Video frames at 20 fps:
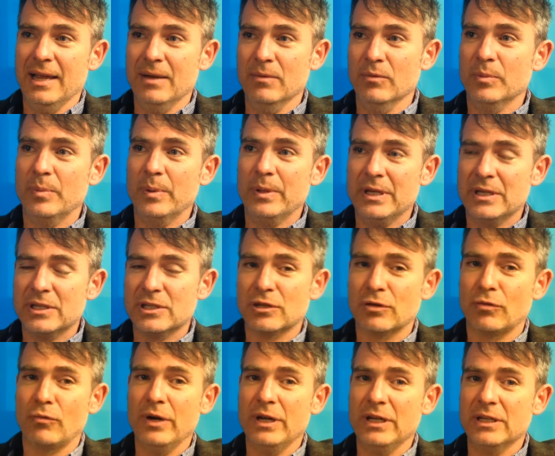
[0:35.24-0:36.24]
it would be this
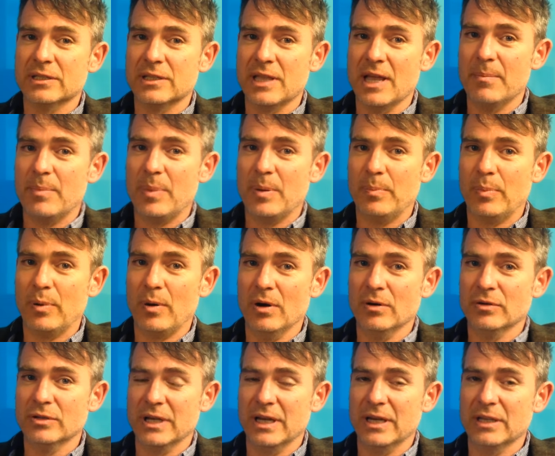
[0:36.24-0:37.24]
three-step
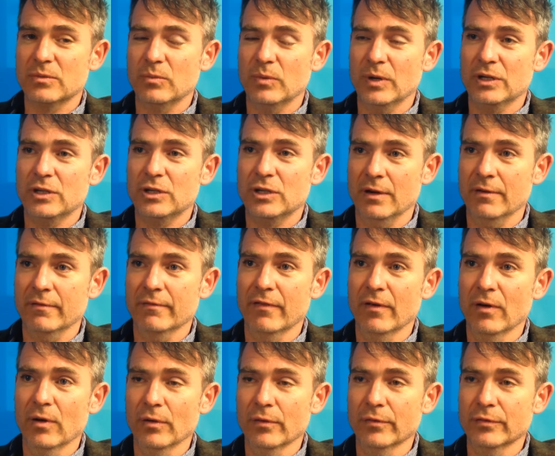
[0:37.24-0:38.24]
process, which
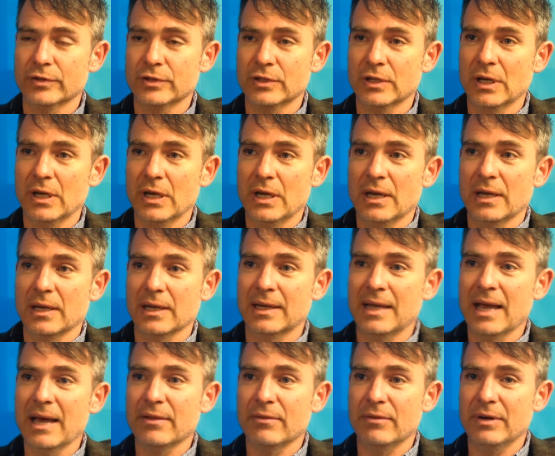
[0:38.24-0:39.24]
involves
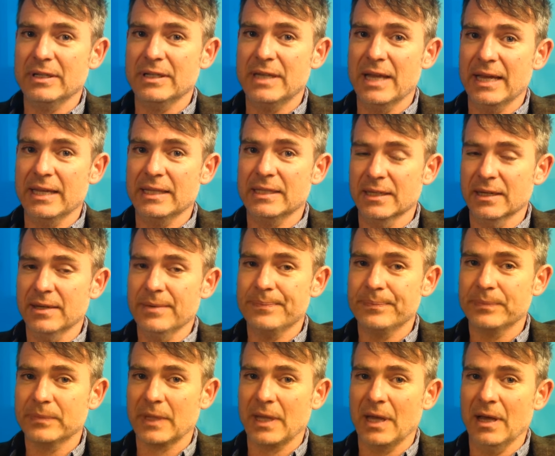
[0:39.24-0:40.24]
gathering data,
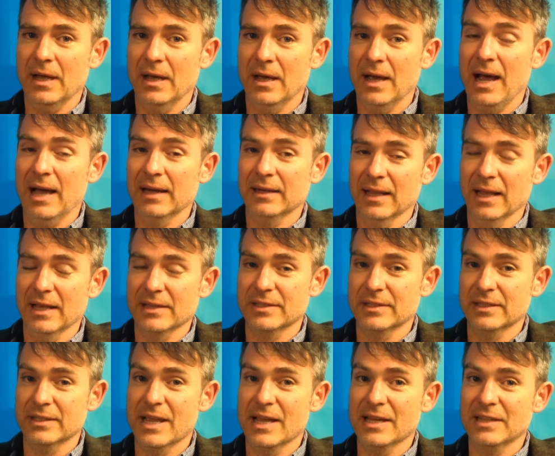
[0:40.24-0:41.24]

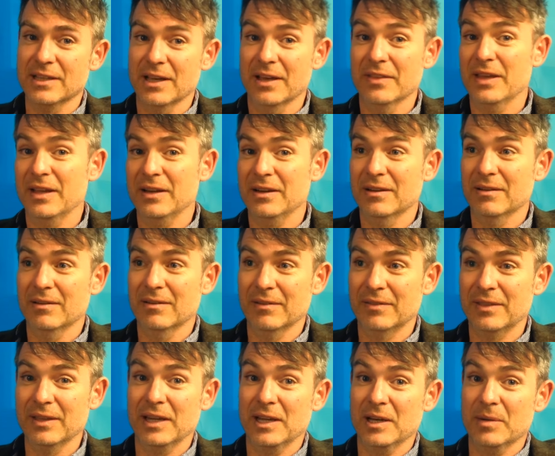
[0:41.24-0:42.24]
analysing the data, and then
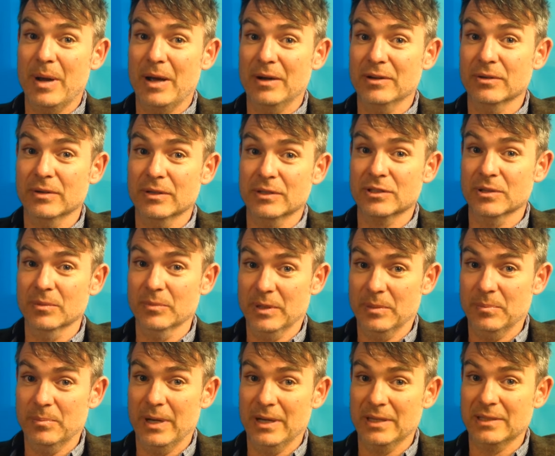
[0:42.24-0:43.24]
thinking about doing
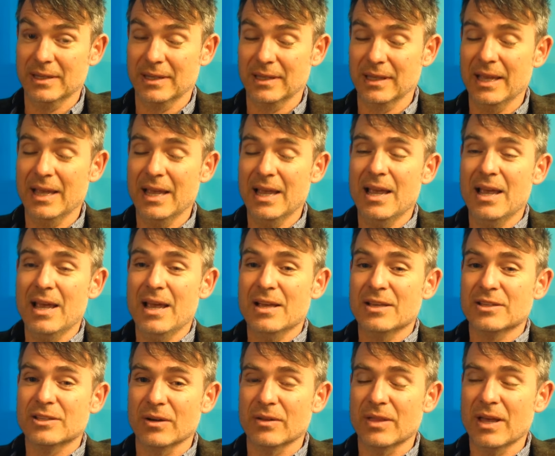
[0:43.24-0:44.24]
something, basically.
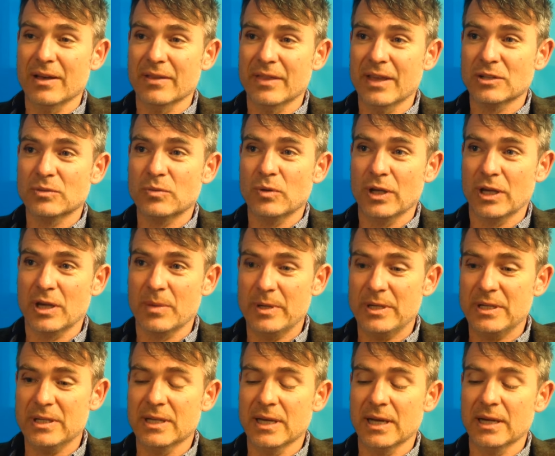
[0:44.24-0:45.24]
So that's what the
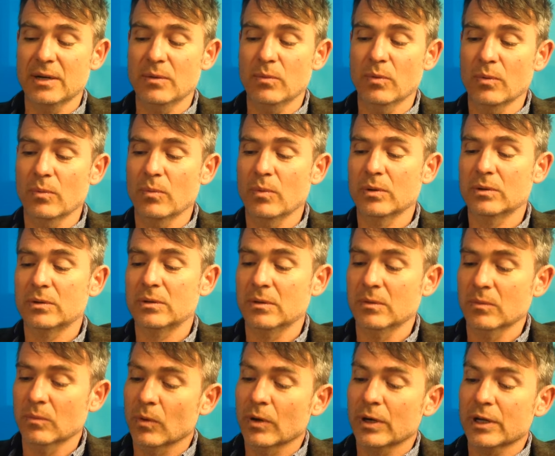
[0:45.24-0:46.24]
committee decided
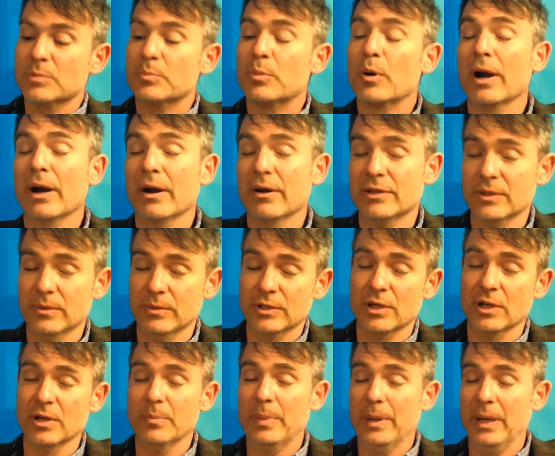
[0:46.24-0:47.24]
what its priority was
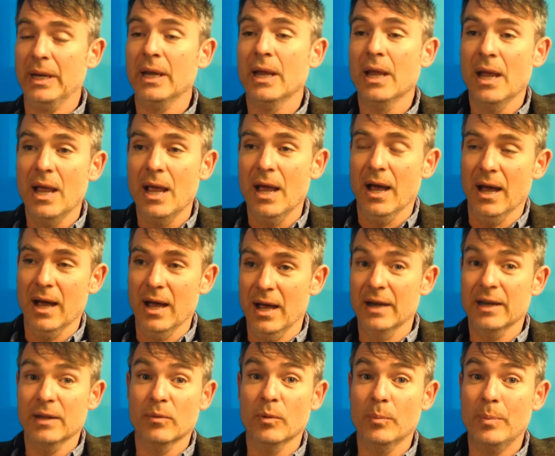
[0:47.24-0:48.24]
going to be.
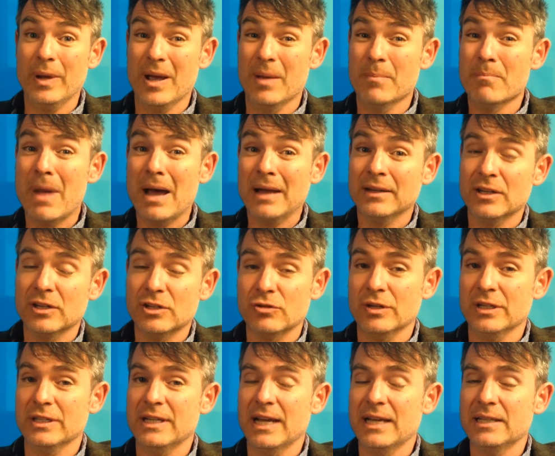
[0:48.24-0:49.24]
And it will be a
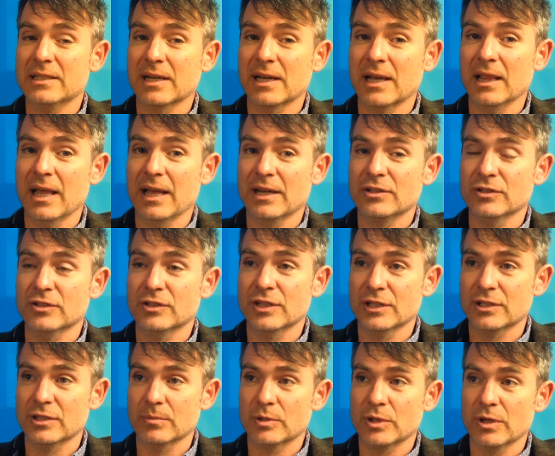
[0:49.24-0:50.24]
mandatory data collection
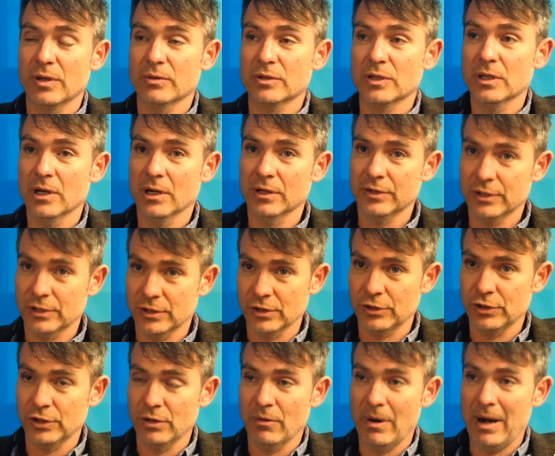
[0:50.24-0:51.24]
system. So there was a lot of
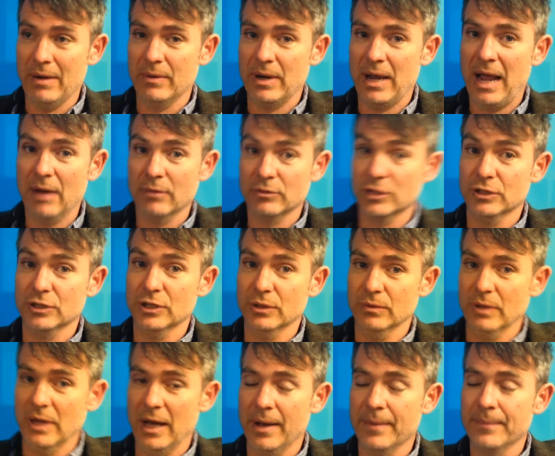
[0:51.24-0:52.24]
discussion around how to do
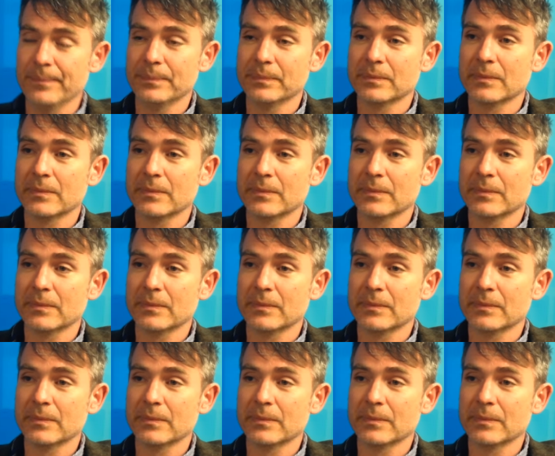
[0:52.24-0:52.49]
that.